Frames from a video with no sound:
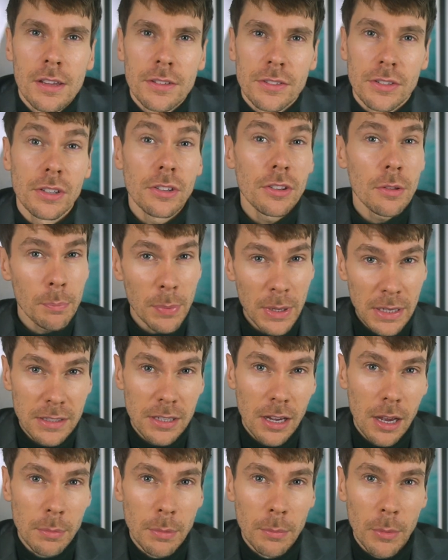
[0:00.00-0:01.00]
So the other big
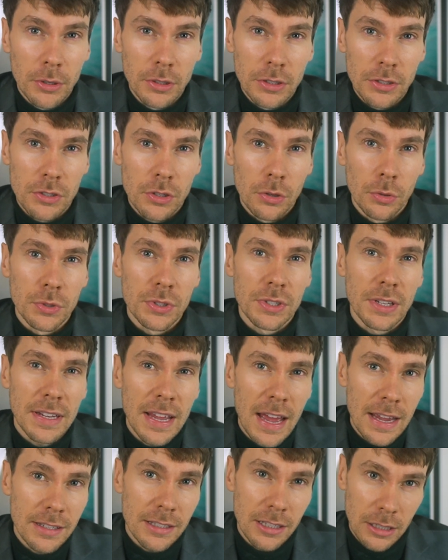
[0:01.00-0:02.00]
type of modelling is called
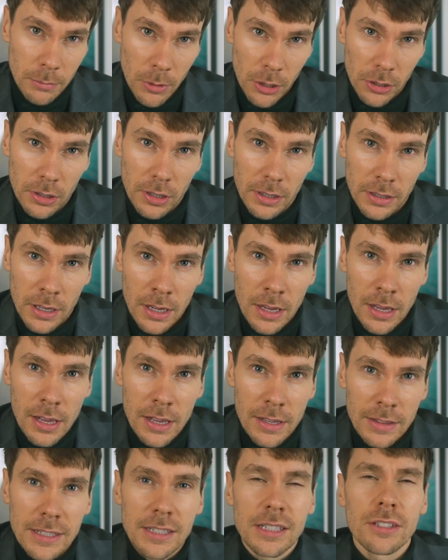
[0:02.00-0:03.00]
stochastic modelling.
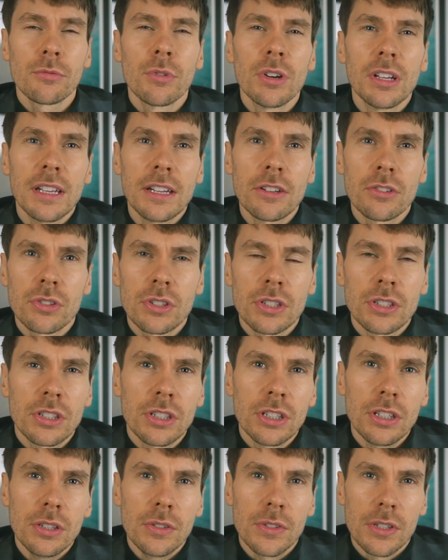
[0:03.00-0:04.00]
This is really interesting
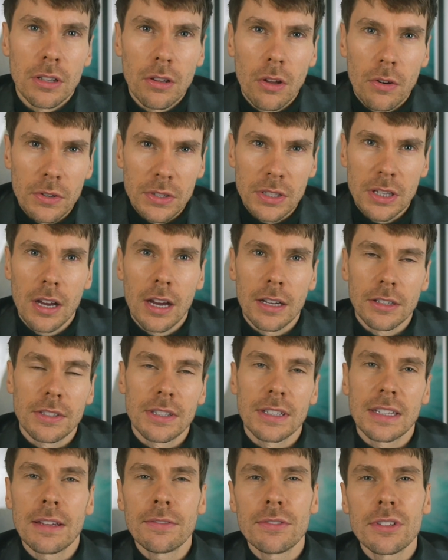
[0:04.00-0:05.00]
to use alongside because
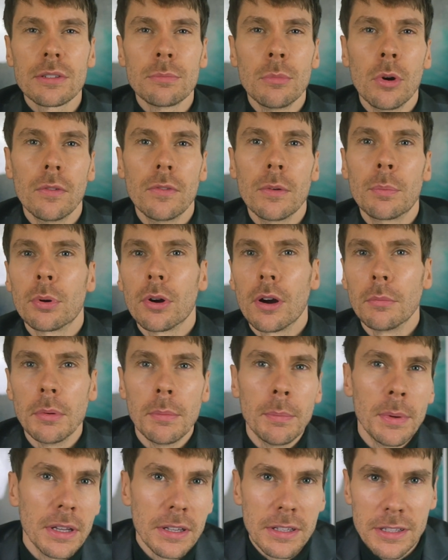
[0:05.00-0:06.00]
it gives us more of a
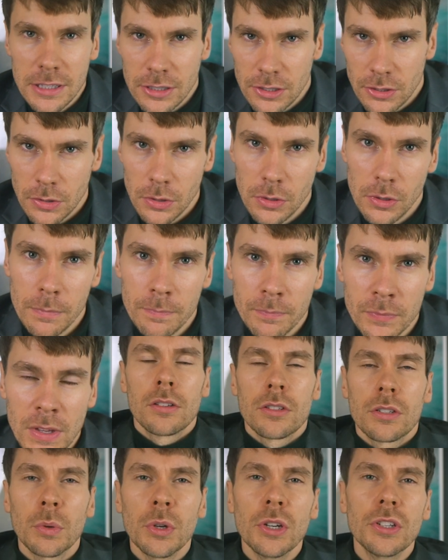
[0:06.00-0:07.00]
probability score.
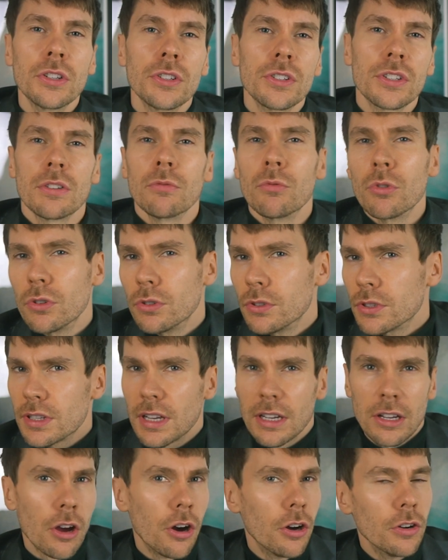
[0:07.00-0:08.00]
So what it does is it runs
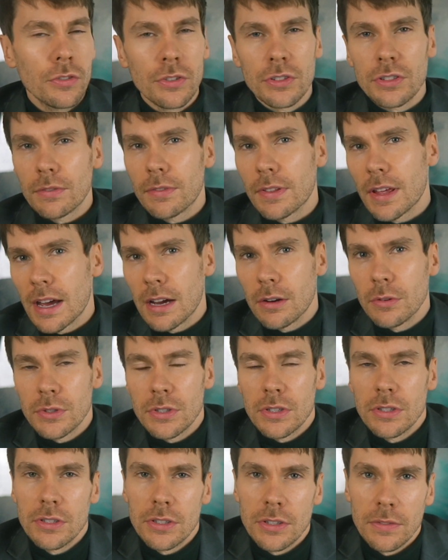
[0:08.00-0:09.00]
like hundreds of
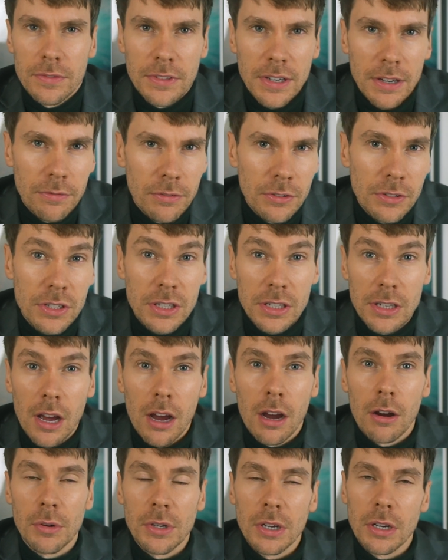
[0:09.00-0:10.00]
thousands of different
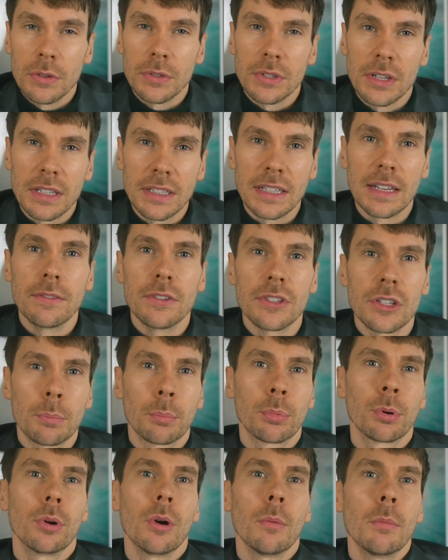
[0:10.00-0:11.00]
scenarios and gives us a
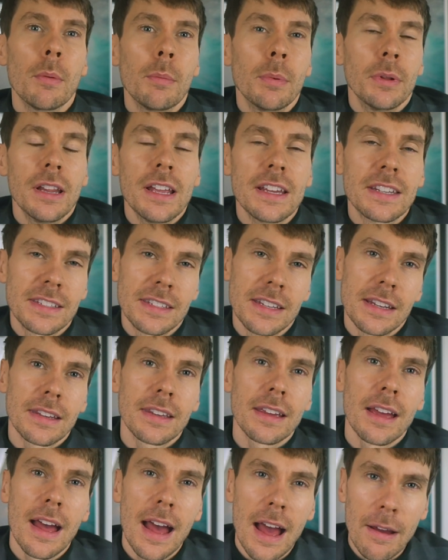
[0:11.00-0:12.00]

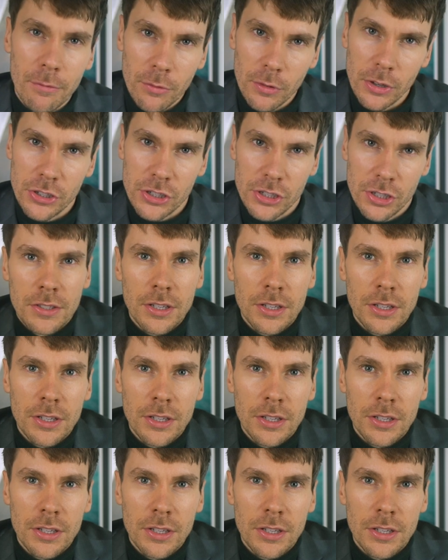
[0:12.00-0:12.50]
probabilistic average.